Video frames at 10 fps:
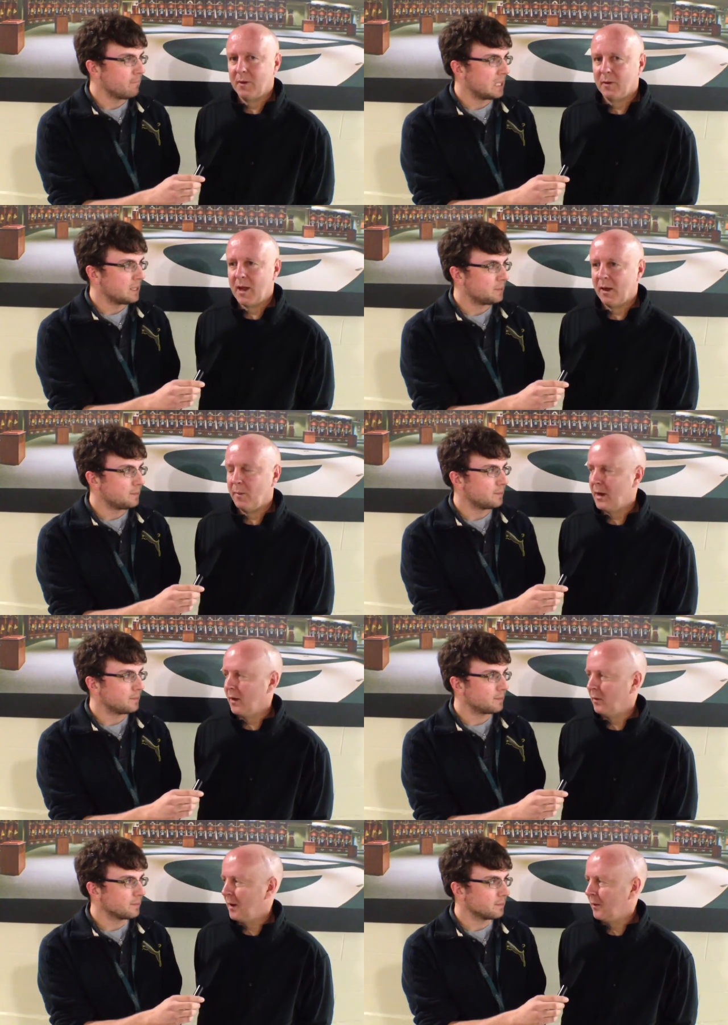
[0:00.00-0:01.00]
Speaker 1: know Lang will be
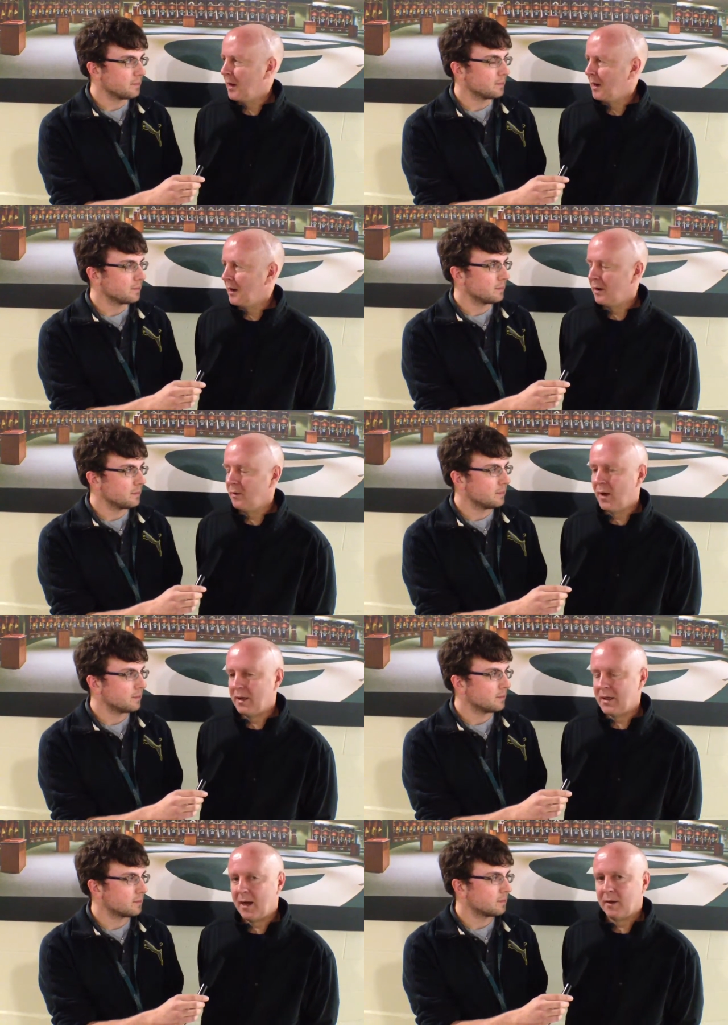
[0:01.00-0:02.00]
on the at right guard and
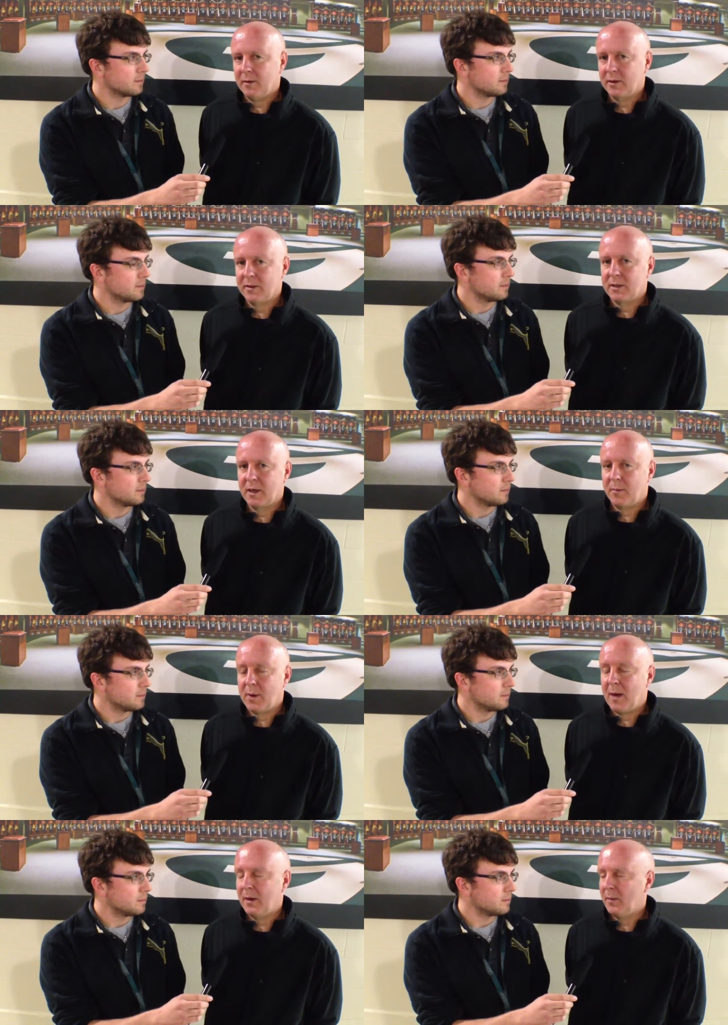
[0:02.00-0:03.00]
right tackle is uh,
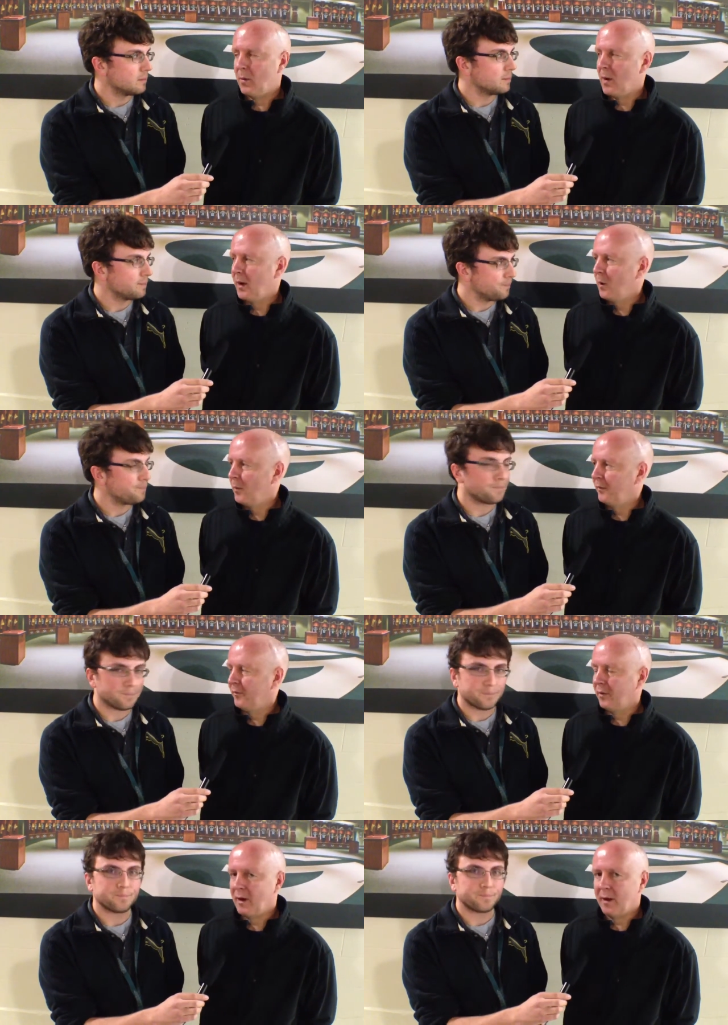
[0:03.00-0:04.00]
probably going to be wide open
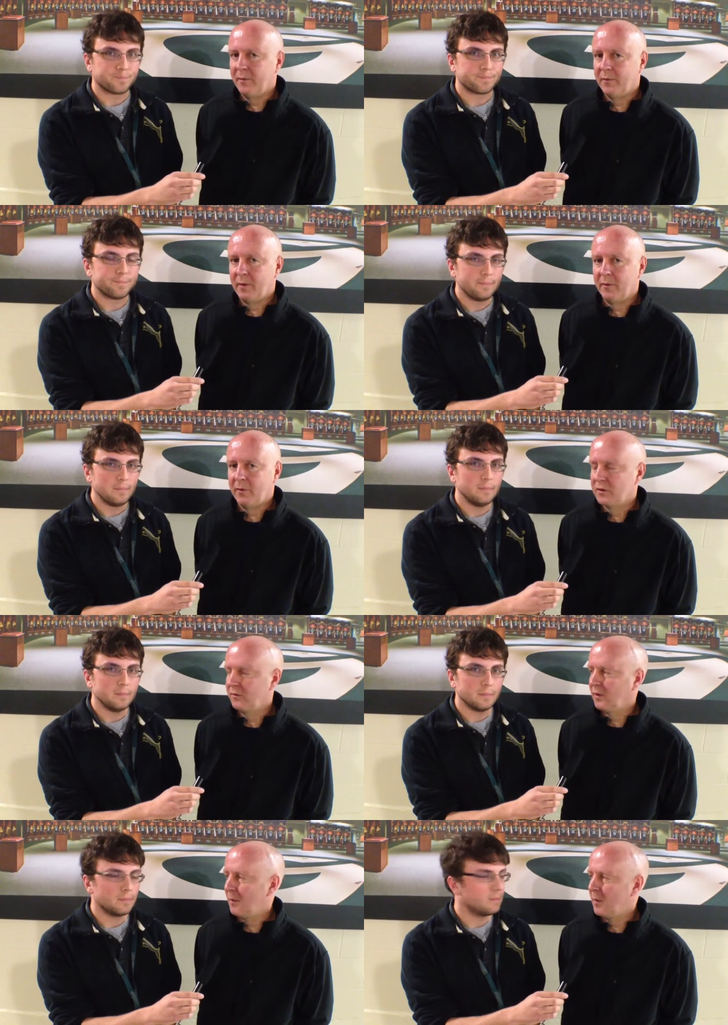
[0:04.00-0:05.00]
for uh, for the
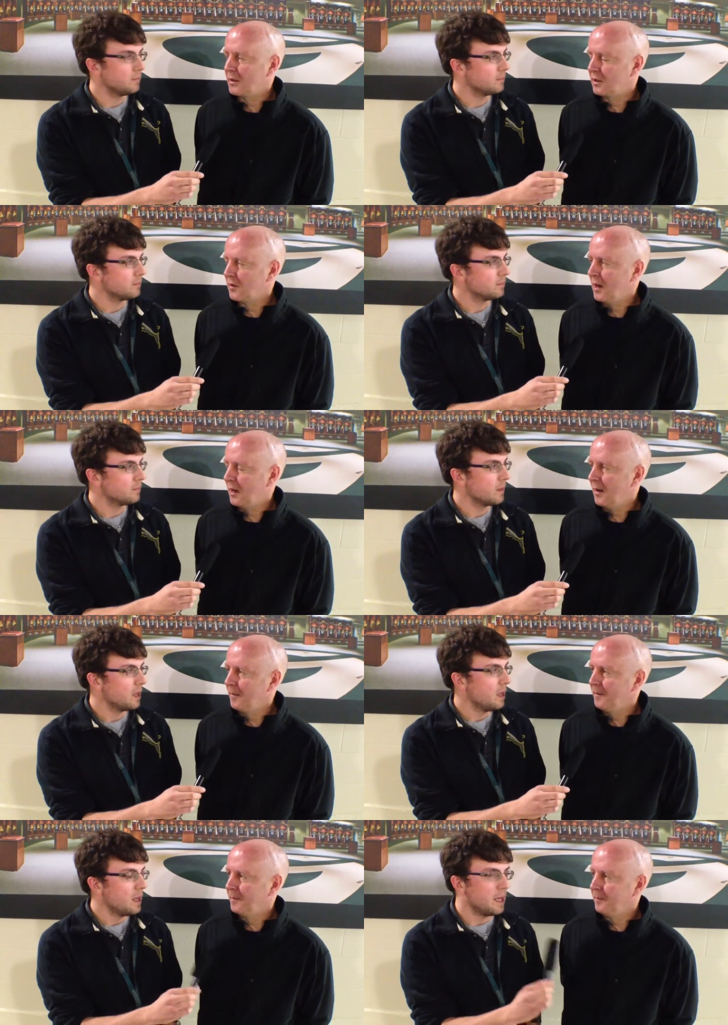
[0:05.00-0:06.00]
first couple of weeks of training
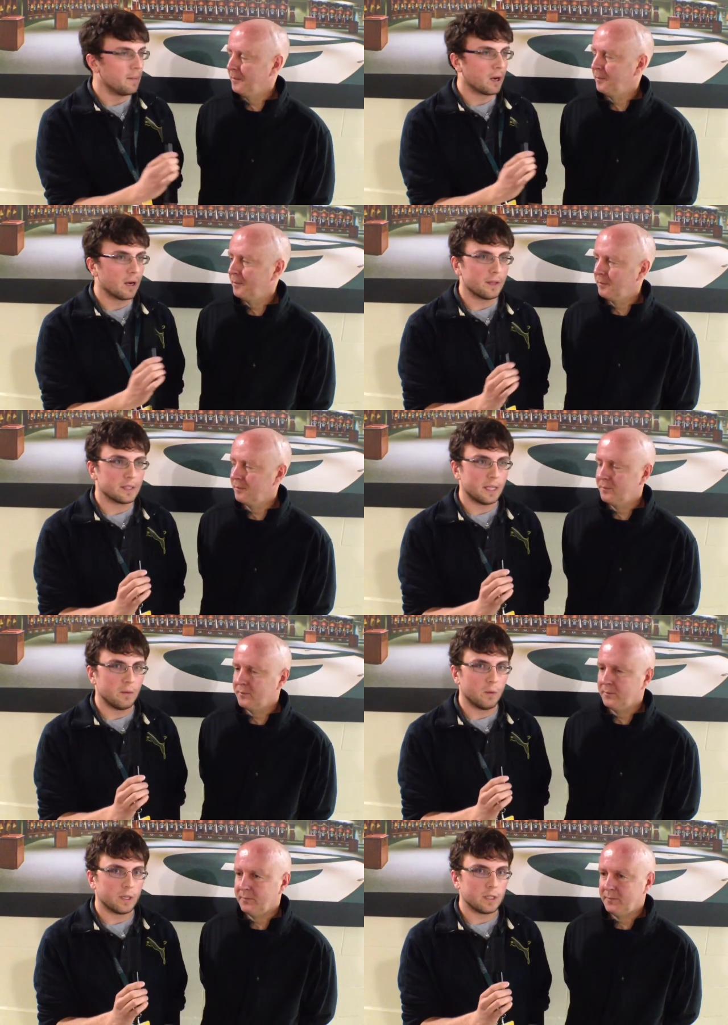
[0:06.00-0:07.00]
camp.
Speaker 2: Yeah, McCarthy said he
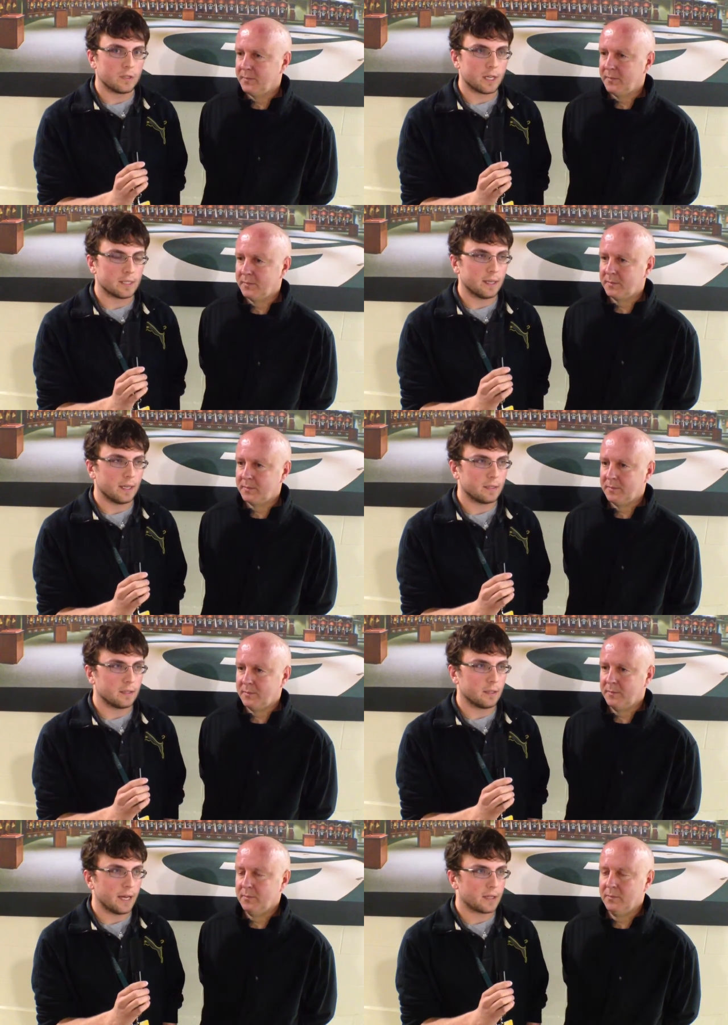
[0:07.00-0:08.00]
wouldn't address that
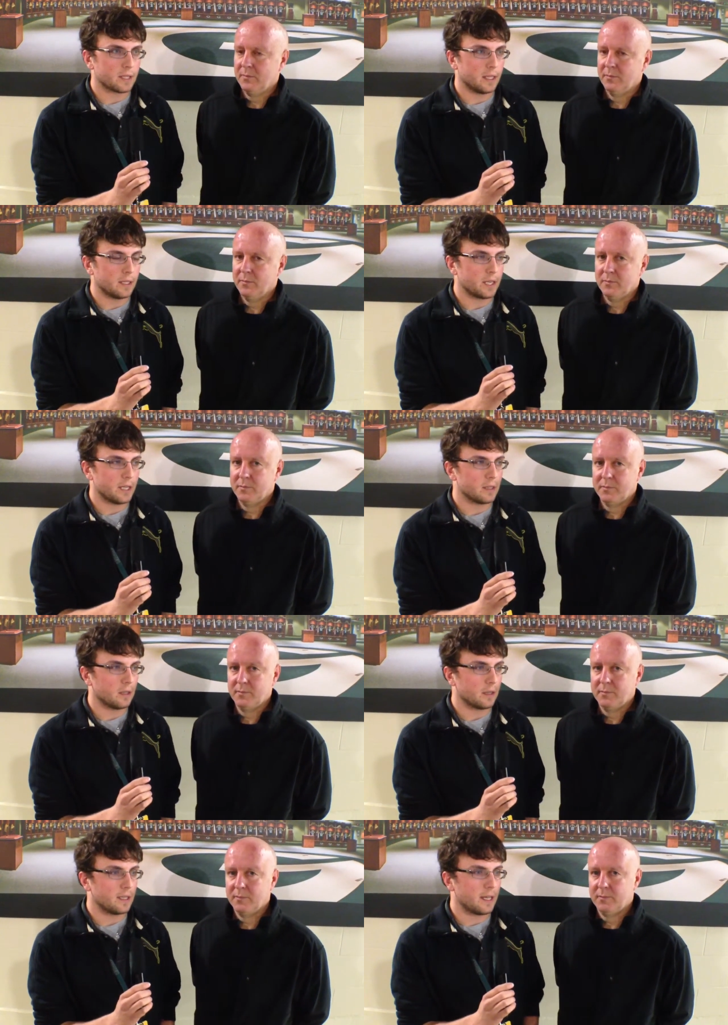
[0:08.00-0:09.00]
until they actually get a chance to
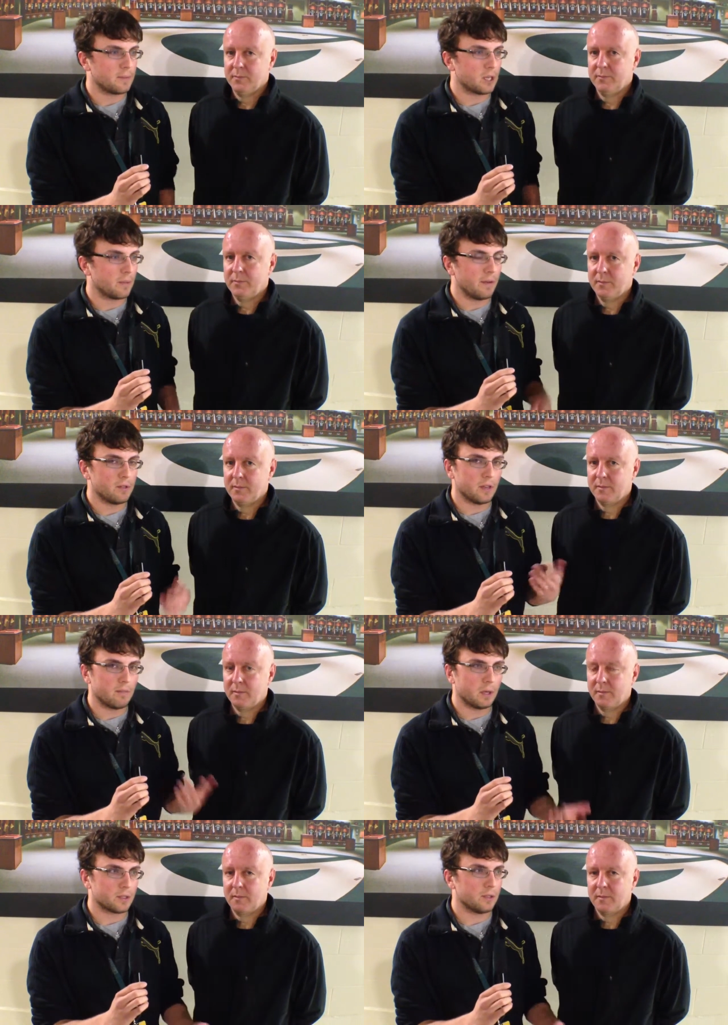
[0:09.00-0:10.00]
look at the depth chart. But obviously, you have
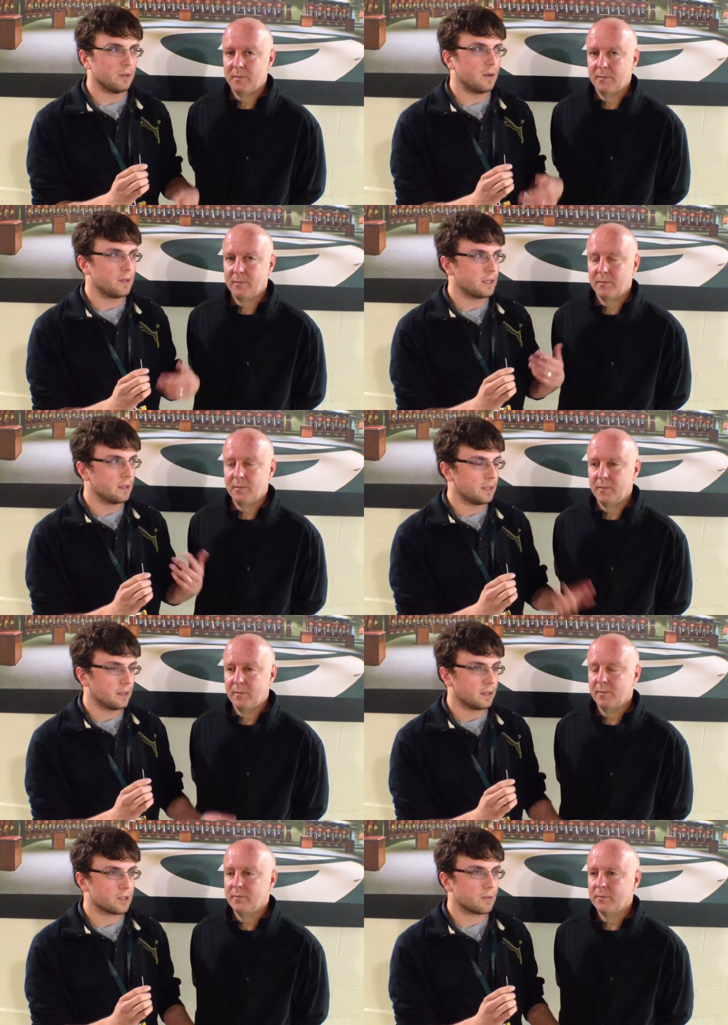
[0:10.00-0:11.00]
Marshall Newhouse there,
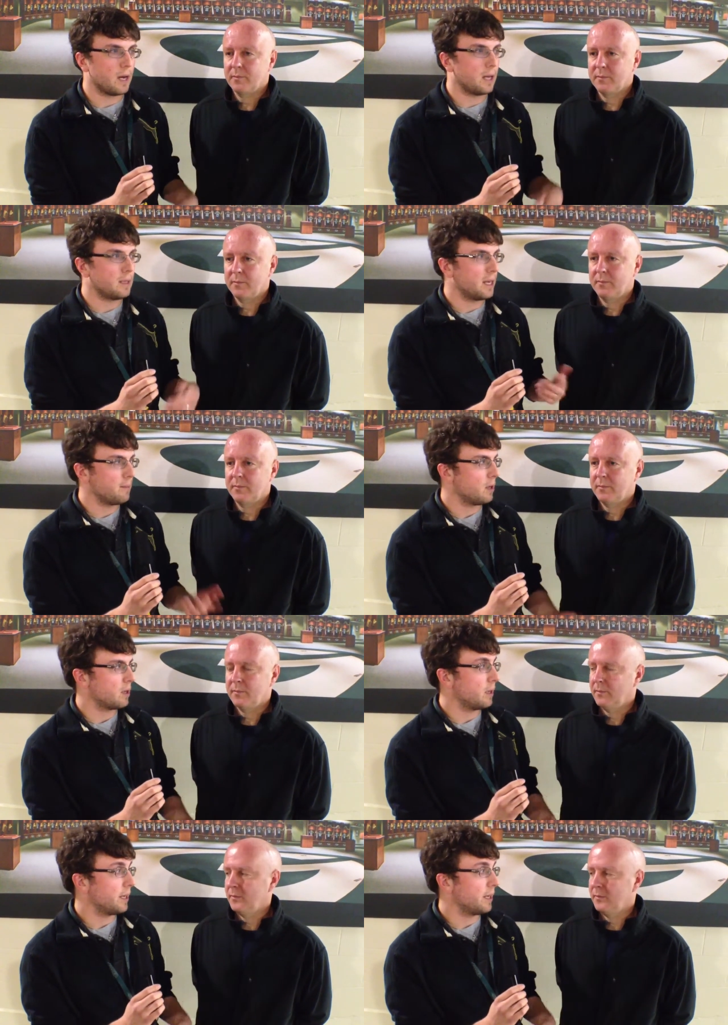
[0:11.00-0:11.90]
Derek Sherrod, Don Barclay,